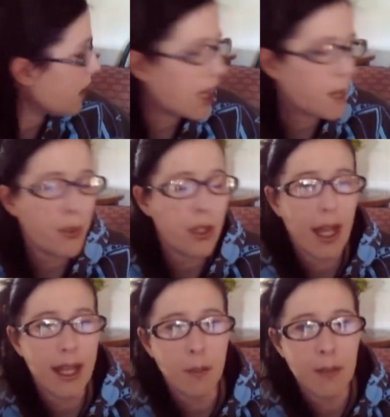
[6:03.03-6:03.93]
I put
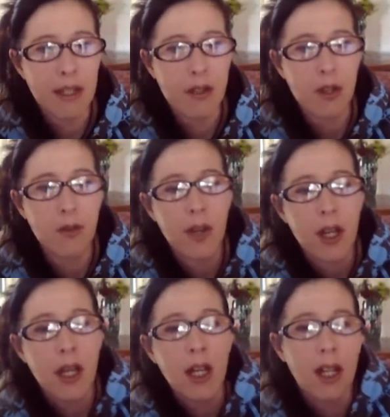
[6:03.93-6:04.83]
like a piece of
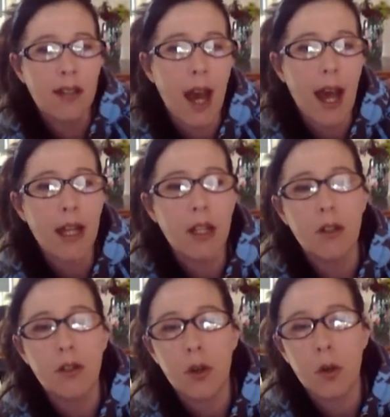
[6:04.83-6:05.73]
tile
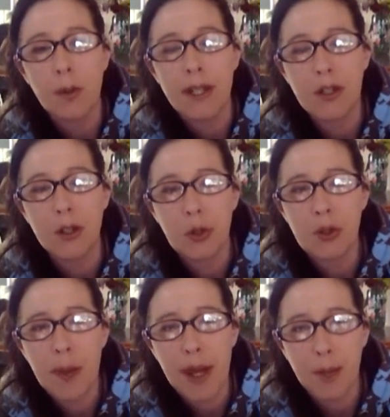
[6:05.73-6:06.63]
or a piece of
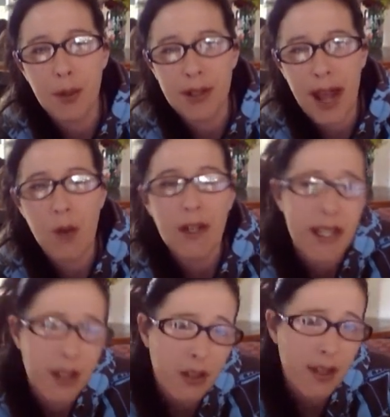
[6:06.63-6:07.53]
newspaper down
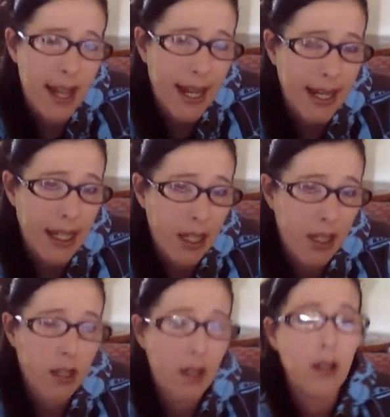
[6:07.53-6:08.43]
in their tank
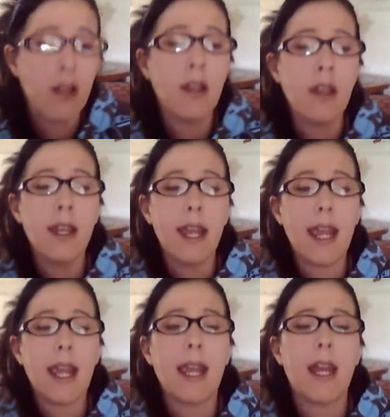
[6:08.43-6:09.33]

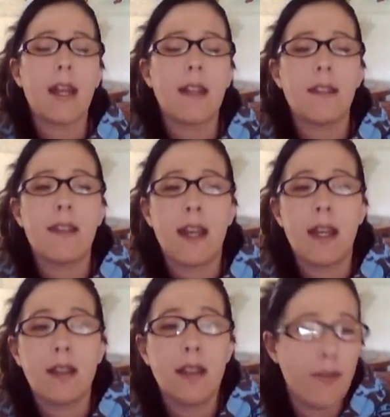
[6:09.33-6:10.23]
and
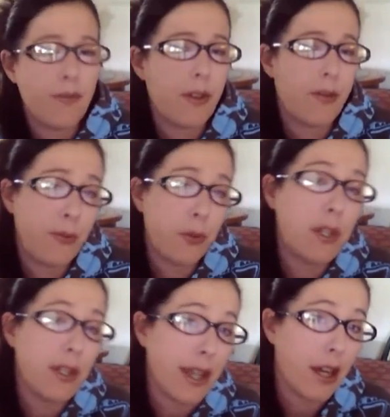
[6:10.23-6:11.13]
left their food
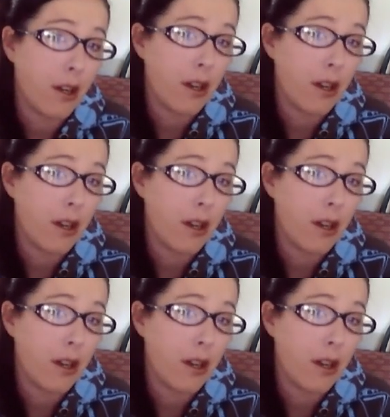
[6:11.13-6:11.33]
in there,